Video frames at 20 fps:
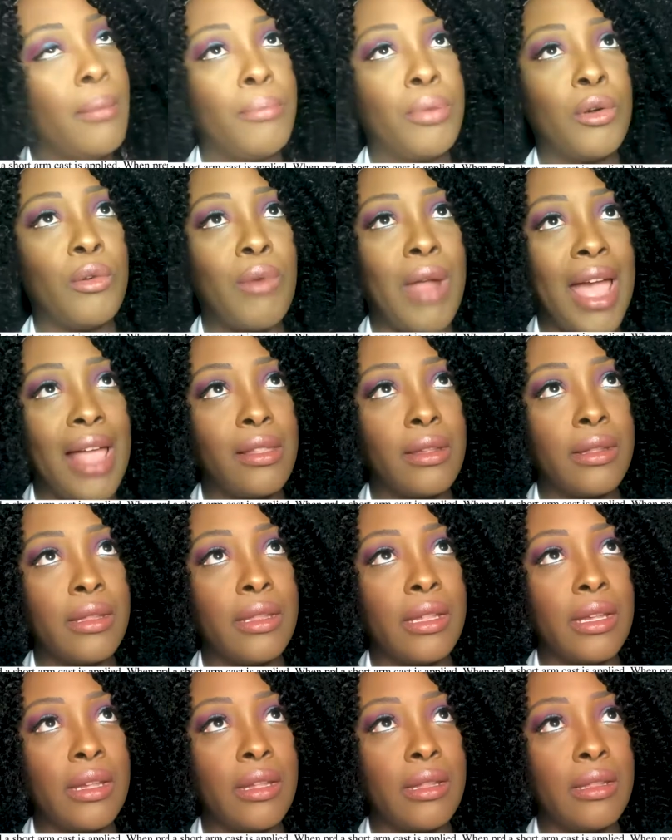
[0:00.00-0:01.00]

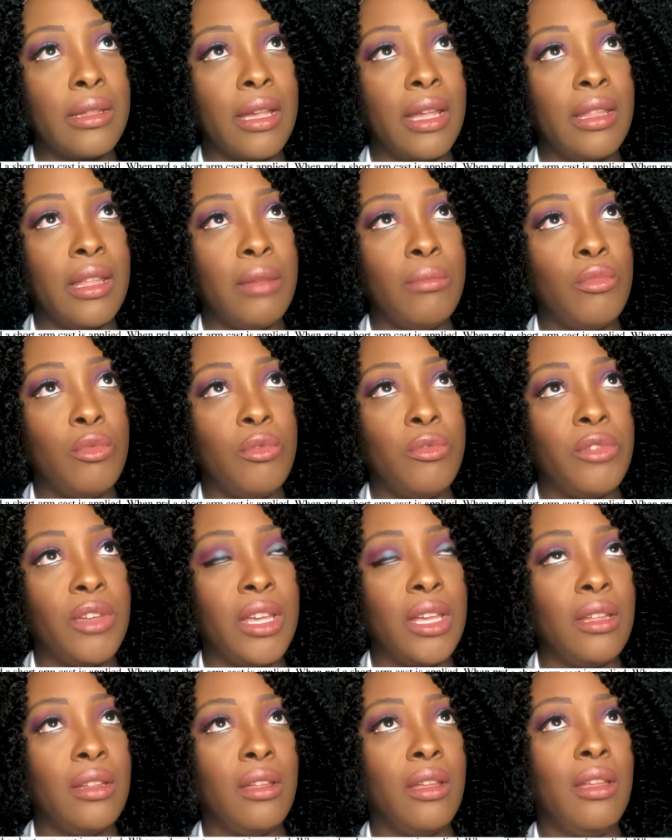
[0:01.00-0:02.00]
paralysis, can they move
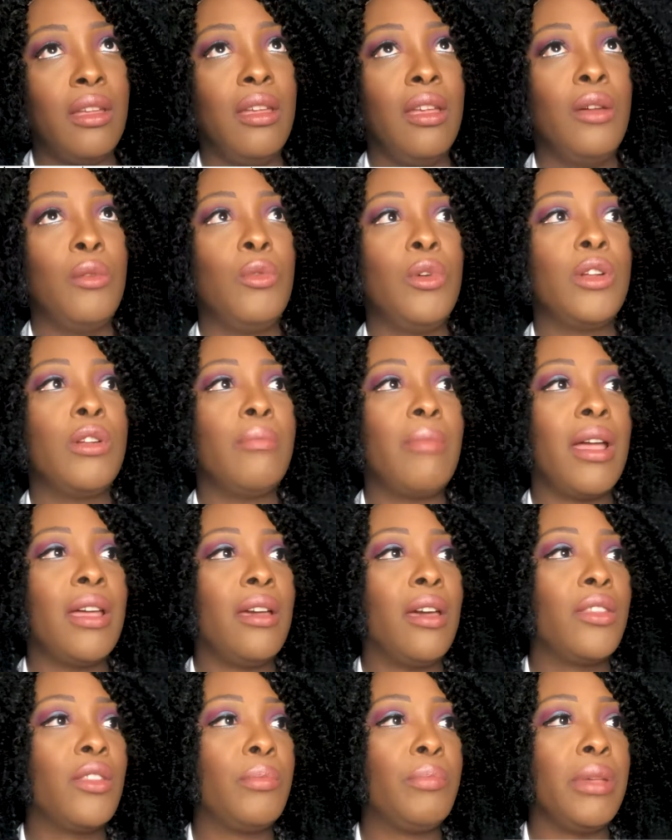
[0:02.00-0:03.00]
it? What are my
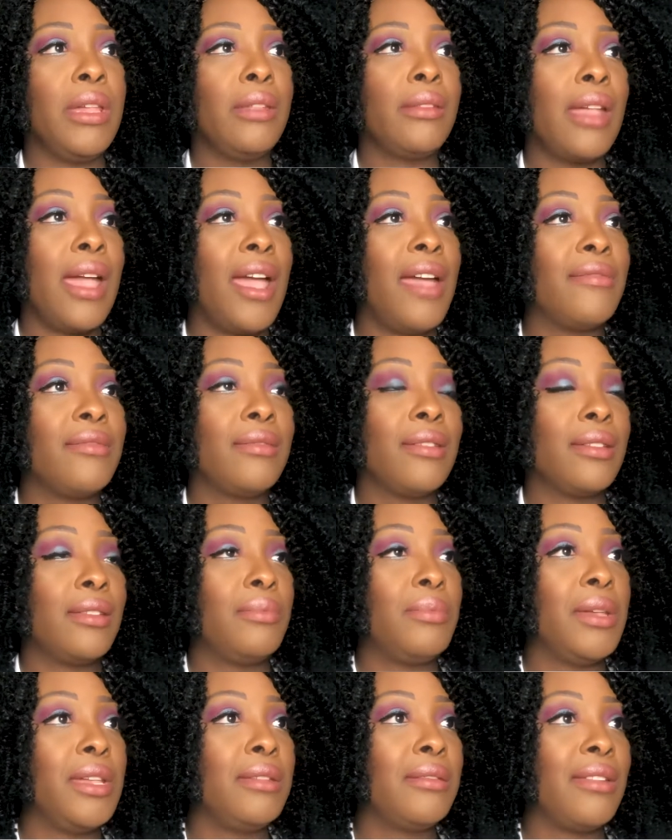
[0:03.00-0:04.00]
other P's? I have six
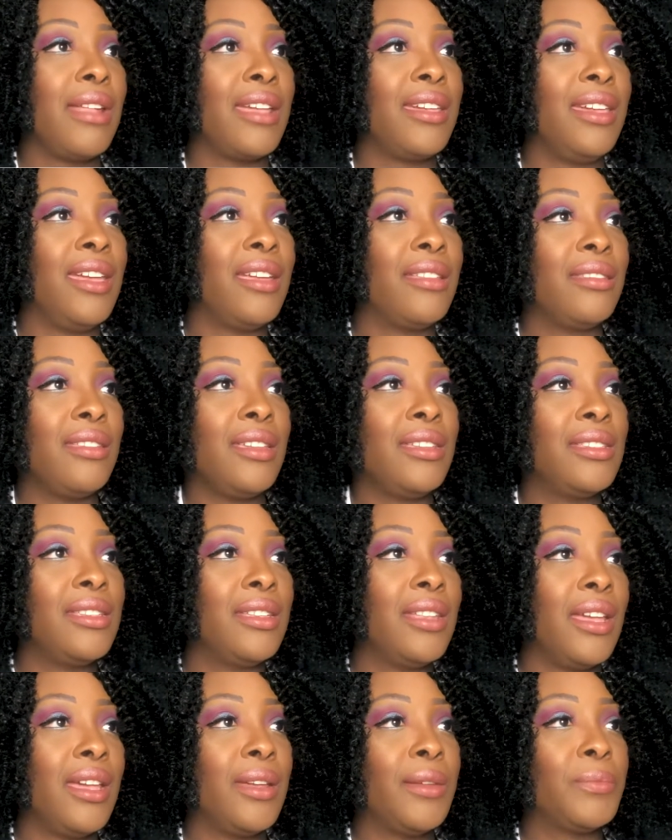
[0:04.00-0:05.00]
P's and I can't think
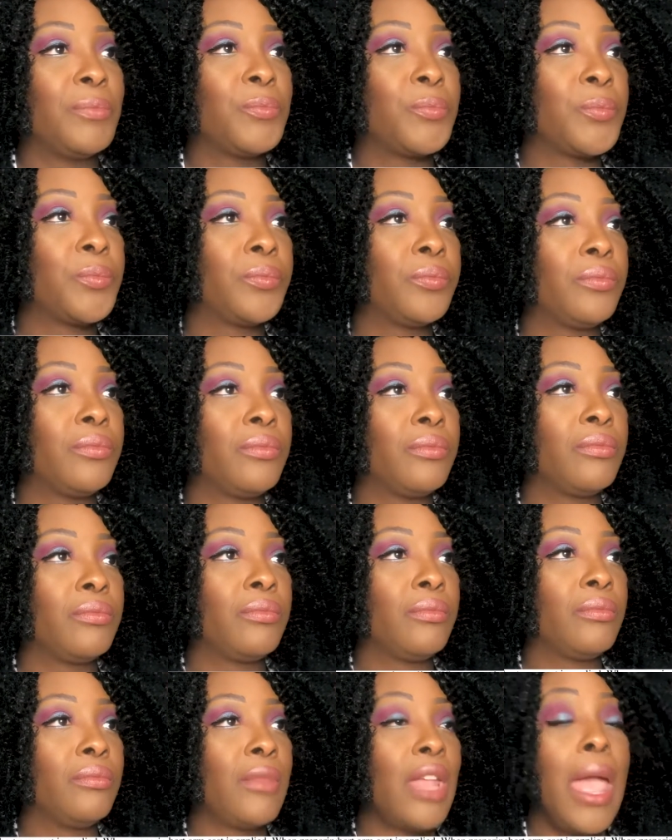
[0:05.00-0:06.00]
today.
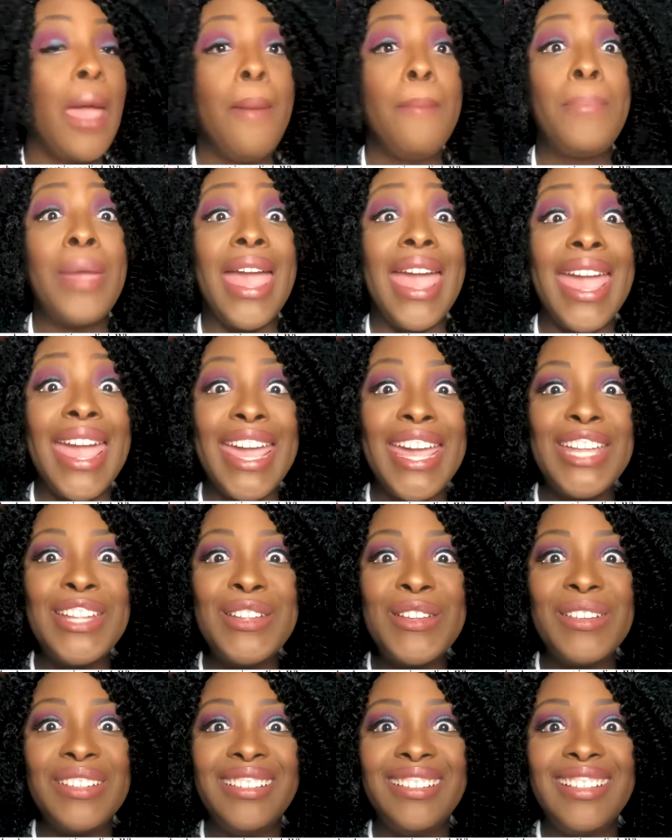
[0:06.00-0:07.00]

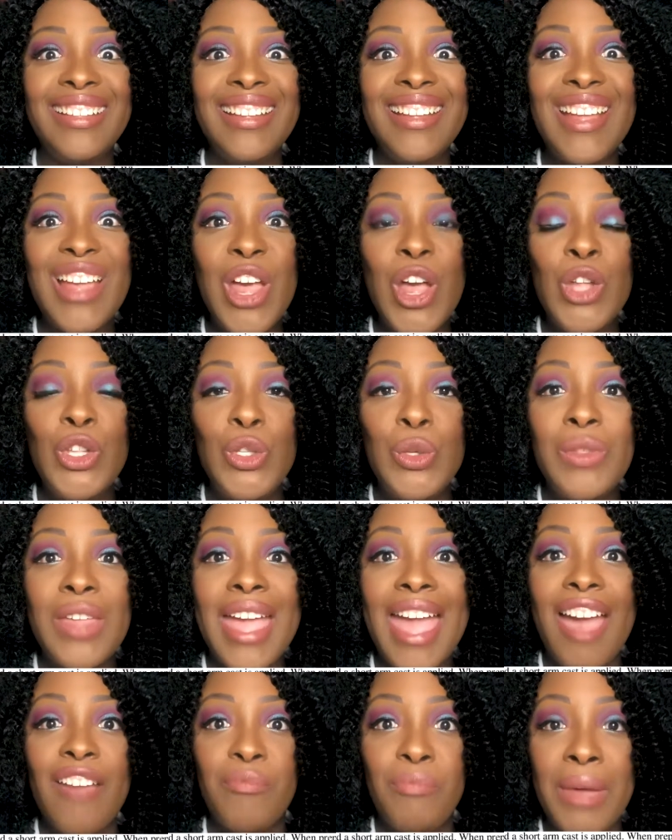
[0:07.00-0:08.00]
Pain, do they
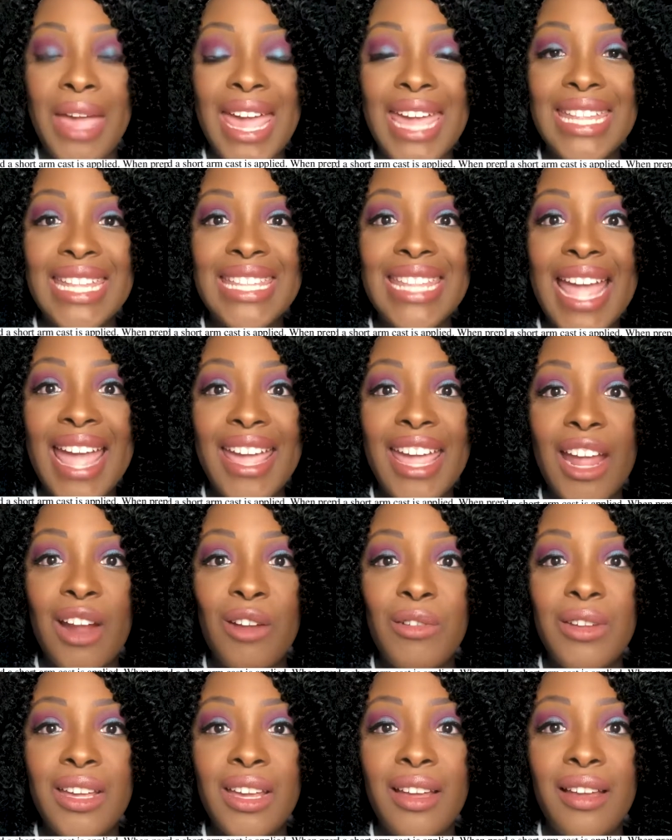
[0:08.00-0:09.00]
have pain in that
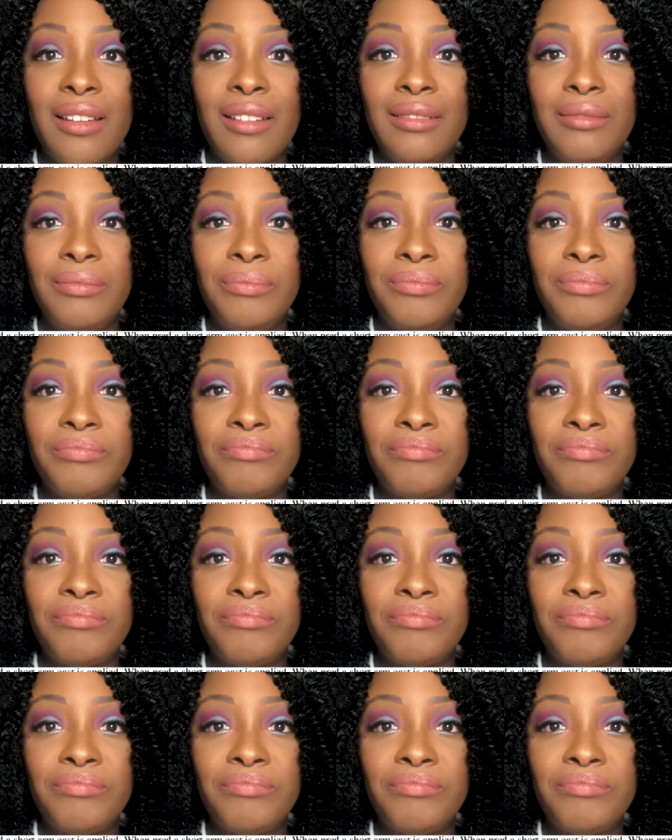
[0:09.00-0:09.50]
area?